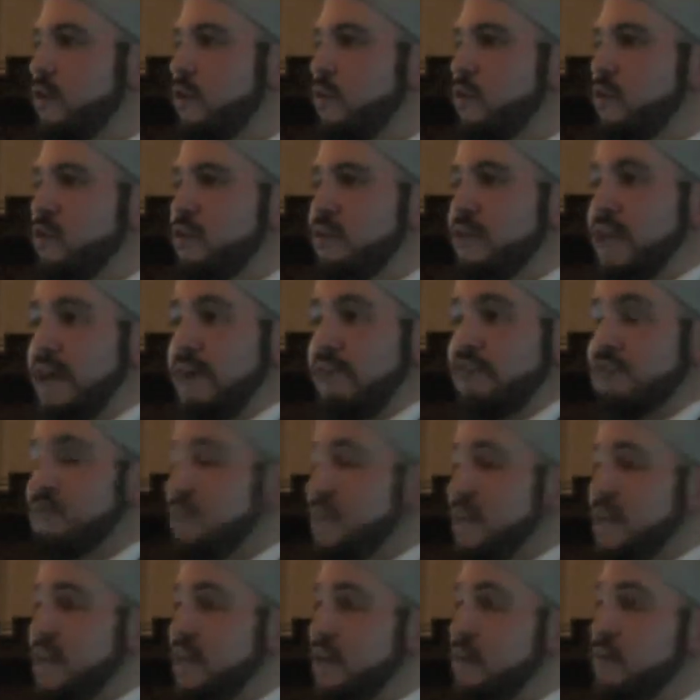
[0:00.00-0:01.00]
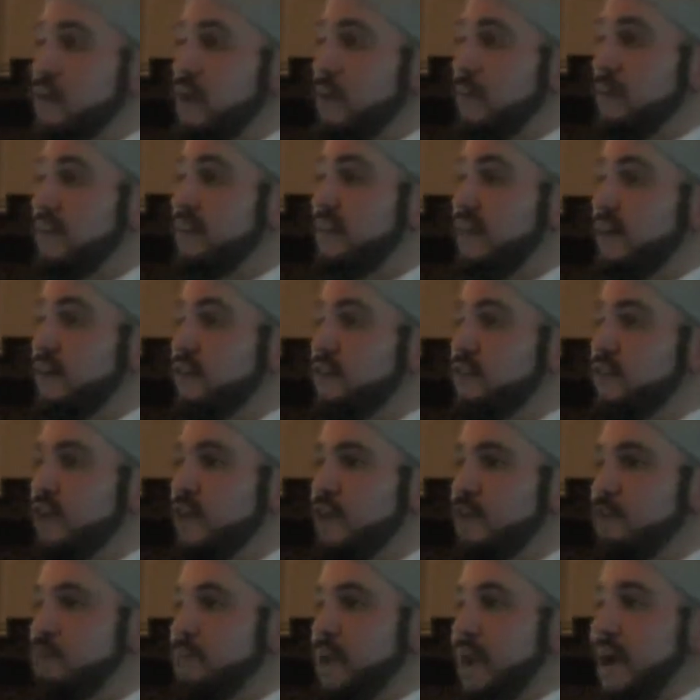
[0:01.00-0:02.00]
We're not gonna have some EEO coming down
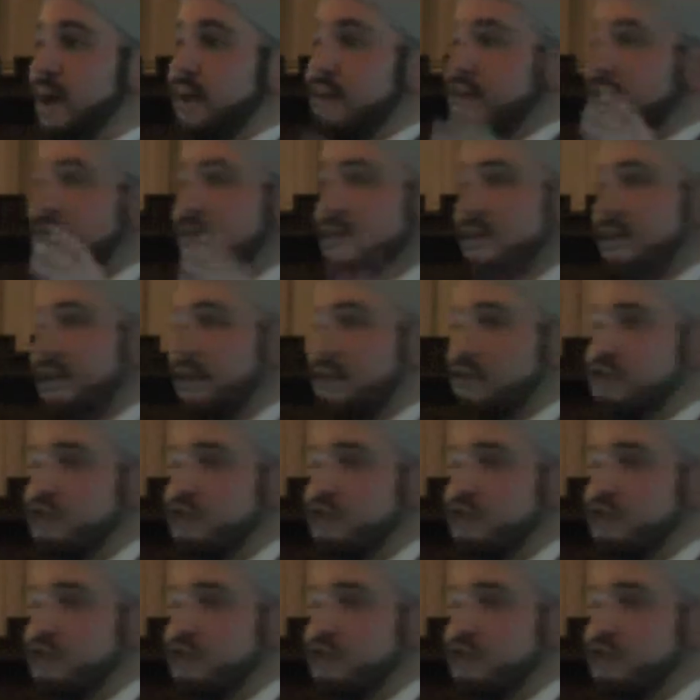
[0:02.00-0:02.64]
saying bang